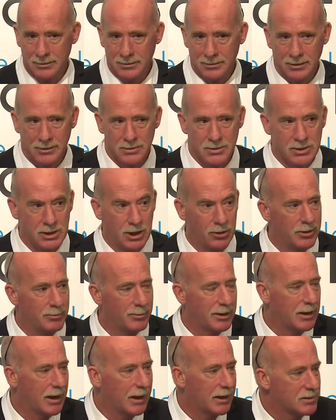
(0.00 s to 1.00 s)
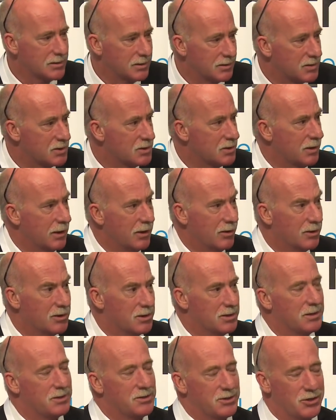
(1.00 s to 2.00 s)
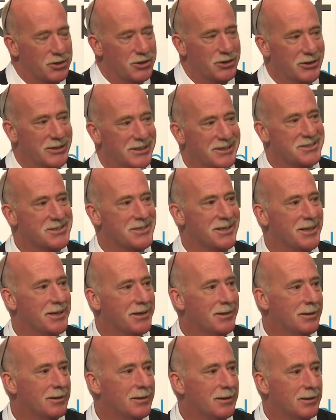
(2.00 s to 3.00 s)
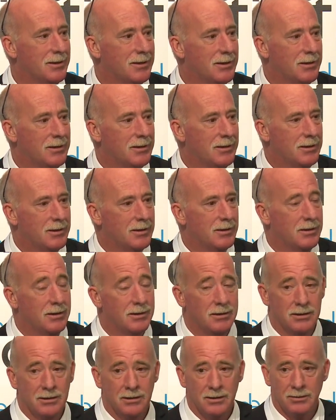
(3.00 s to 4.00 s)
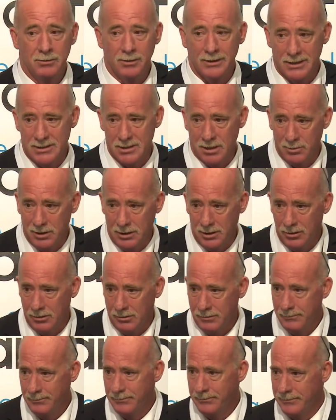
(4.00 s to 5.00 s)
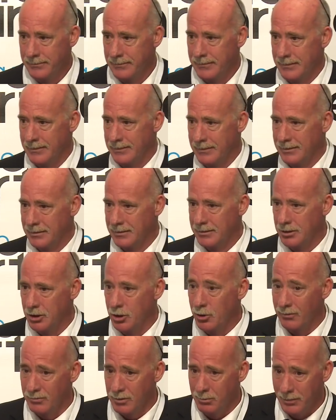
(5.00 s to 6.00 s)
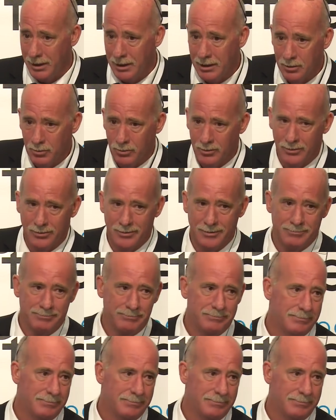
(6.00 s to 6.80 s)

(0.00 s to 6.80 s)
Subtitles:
And Snowy McAllister turned and said, well, that's up to you. You have to make it worth it.